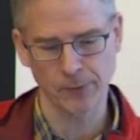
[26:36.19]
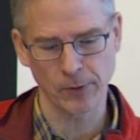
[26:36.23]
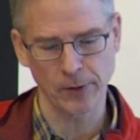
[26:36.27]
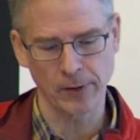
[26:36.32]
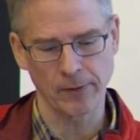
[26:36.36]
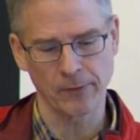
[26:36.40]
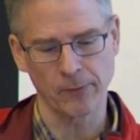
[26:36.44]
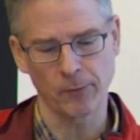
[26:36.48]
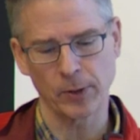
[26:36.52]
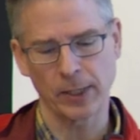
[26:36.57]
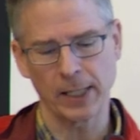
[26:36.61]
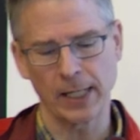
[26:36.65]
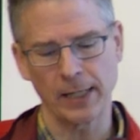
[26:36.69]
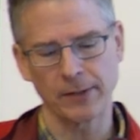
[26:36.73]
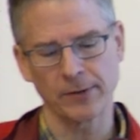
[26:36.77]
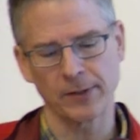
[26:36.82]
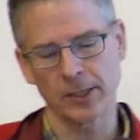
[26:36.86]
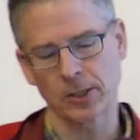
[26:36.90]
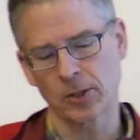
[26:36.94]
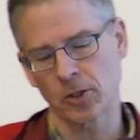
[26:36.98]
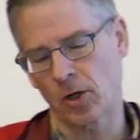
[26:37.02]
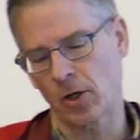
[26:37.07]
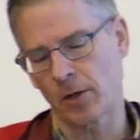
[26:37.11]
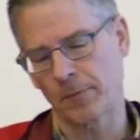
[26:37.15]
We, we get
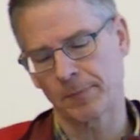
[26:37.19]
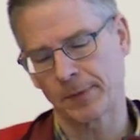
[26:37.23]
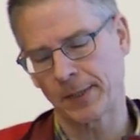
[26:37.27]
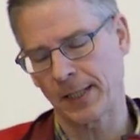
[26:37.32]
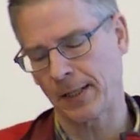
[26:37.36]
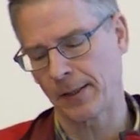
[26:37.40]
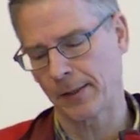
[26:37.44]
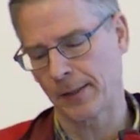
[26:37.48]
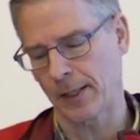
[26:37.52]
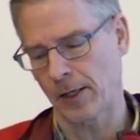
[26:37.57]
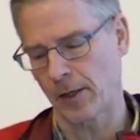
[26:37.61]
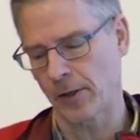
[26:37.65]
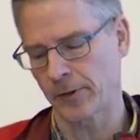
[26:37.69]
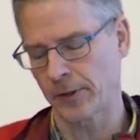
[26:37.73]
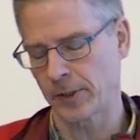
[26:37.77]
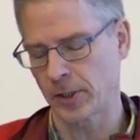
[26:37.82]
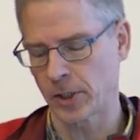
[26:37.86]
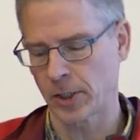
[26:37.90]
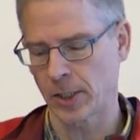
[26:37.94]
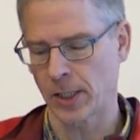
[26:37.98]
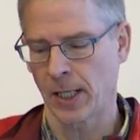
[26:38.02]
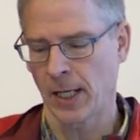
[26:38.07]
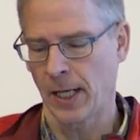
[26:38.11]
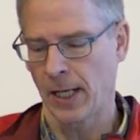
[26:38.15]
the top
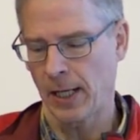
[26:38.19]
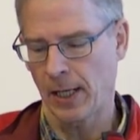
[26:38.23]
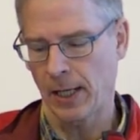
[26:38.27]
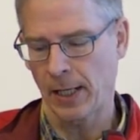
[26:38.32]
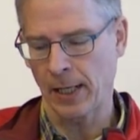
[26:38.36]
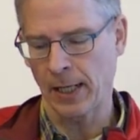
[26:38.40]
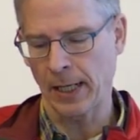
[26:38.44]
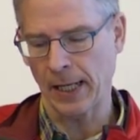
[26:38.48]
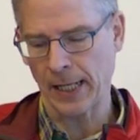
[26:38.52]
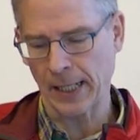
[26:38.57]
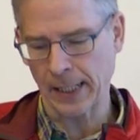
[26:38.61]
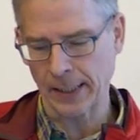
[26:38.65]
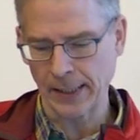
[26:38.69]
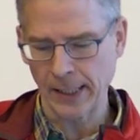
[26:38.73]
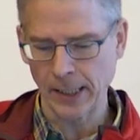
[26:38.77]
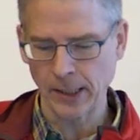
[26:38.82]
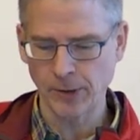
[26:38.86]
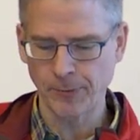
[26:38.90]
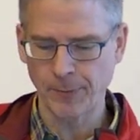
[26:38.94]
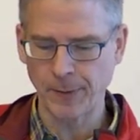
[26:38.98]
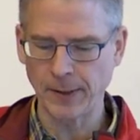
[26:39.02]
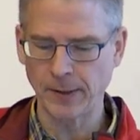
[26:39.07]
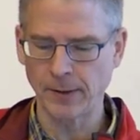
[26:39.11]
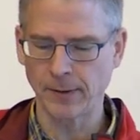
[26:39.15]
10,000 uh, RNA
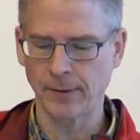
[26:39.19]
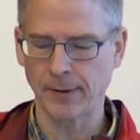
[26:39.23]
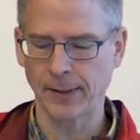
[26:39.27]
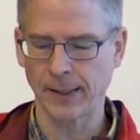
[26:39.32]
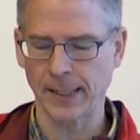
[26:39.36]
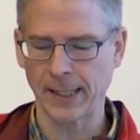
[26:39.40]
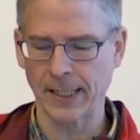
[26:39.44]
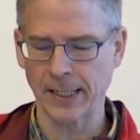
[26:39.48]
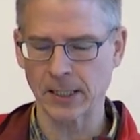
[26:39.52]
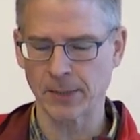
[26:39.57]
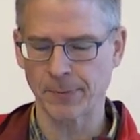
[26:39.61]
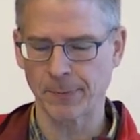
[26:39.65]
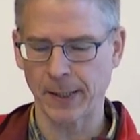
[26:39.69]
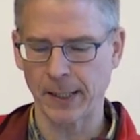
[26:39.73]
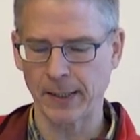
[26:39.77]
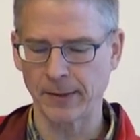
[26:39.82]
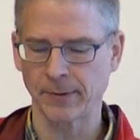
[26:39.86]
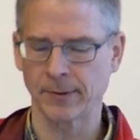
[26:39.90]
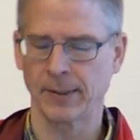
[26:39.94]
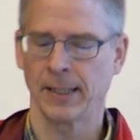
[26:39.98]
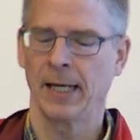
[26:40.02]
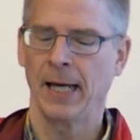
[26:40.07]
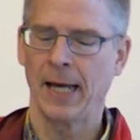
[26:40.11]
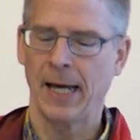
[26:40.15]
species that are
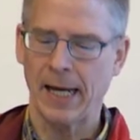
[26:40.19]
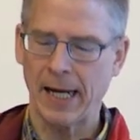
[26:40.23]
expressed.